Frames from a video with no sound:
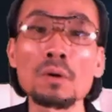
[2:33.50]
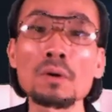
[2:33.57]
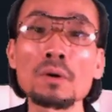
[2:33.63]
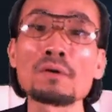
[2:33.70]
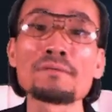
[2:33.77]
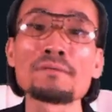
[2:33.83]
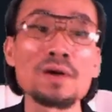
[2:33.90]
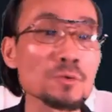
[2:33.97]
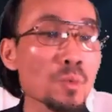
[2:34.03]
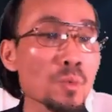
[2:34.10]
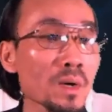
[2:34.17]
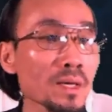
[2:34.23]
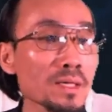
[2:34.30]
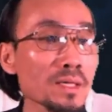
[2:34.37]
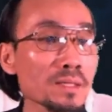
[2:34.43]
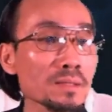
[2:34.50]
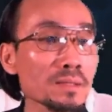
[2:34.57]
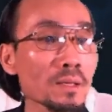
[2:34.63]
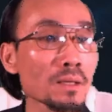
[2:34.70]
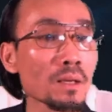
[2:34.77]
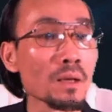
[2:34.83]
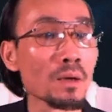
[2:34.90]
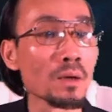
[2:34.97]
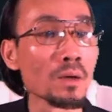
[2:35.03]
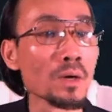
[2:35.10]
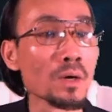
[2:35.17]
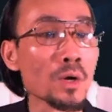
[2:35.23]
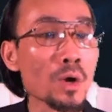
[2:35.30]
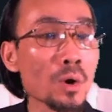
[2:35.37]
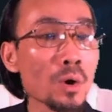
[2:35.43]
The first one is
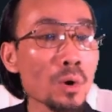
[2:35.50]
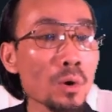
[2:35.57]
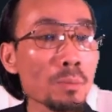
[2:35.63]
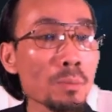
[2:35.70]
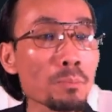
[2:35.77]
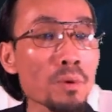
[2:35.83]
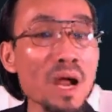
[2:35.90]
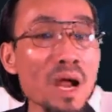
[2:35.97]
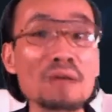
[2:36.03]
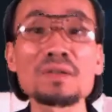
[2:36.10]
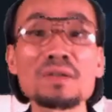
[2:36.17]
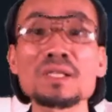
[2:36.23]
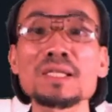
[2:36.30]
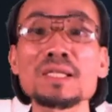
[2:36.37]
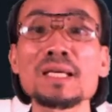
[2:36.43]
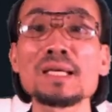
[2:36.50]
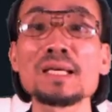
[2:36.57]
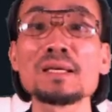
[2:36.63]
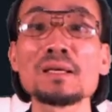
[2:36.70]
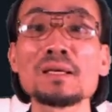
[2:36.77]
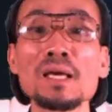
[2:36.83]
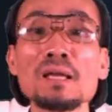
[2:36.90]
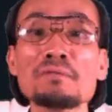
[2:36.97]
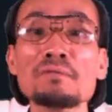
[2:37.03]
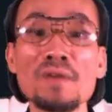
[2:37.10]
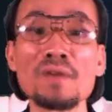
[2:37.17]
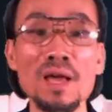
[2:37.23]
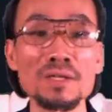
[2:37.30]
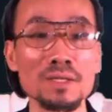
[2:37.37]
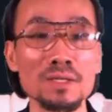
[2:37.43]
no privacy
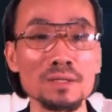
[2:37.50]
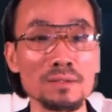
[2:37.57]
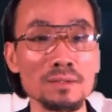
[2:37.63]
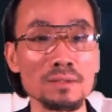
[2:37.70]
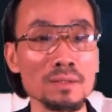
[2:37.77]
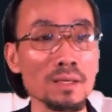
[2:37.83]
invasion.